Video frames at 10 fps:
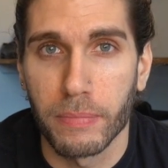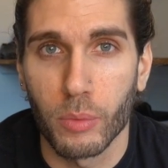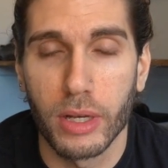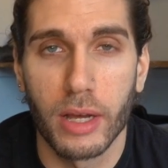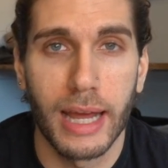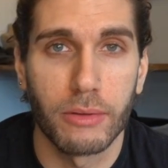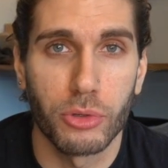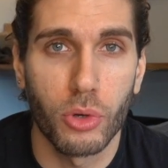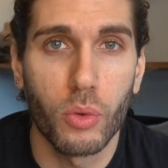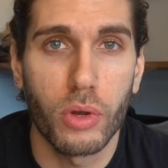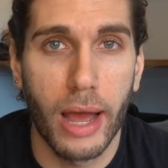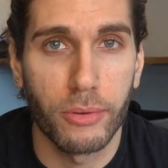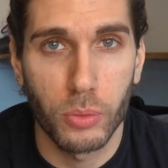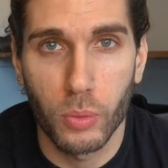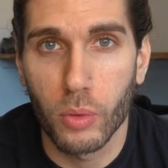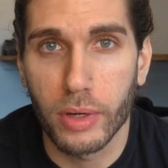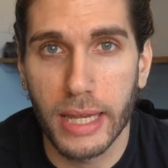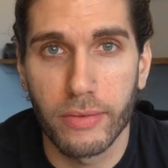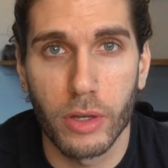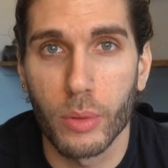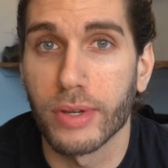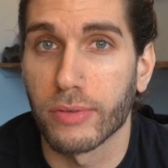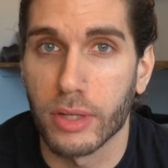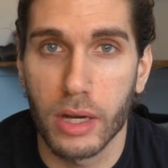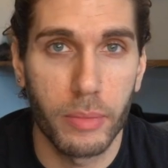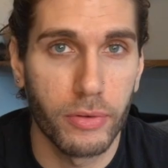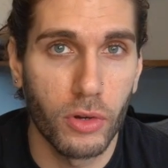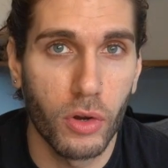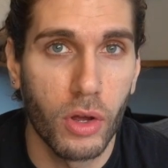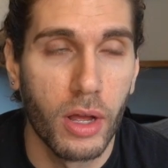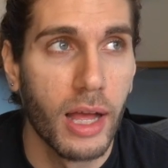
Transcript: We learn how to talk, how to walk, even though we've never done it before.